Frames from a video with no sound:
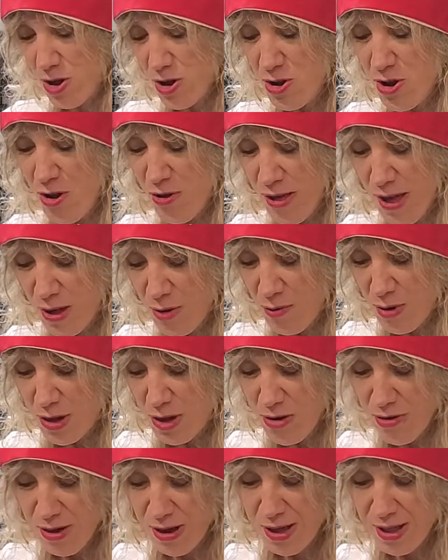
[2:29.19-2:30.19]
You know, like when
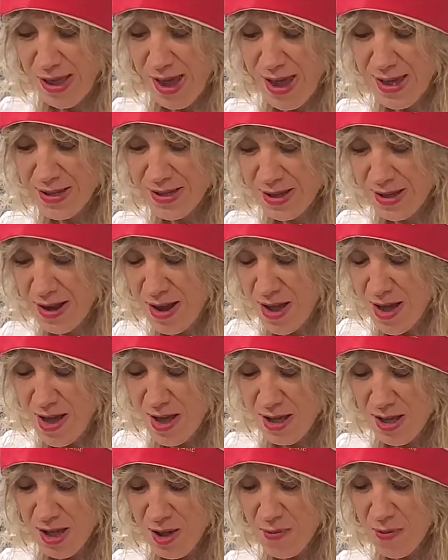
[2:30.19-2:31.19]
you're in class and
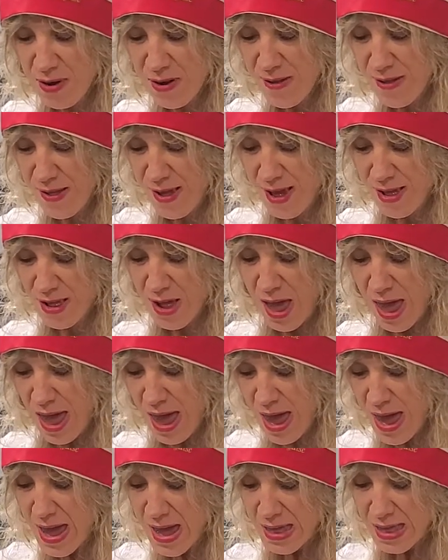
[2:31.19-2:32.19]
someone says,
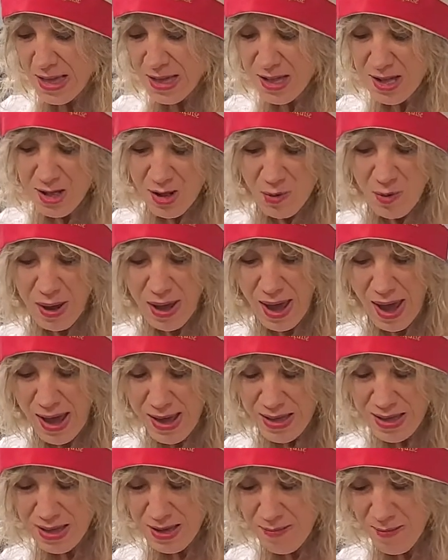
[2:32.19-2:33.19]
hey, this is the way I
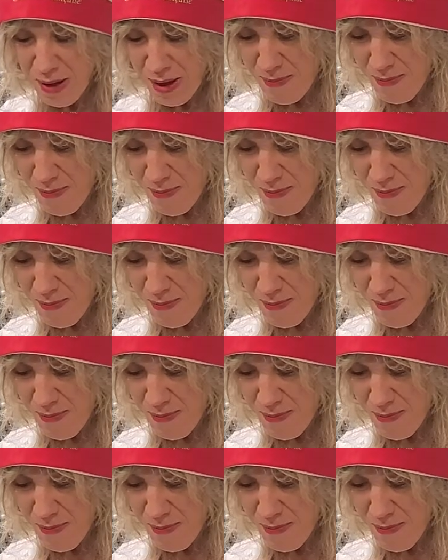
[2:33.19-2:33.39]
did my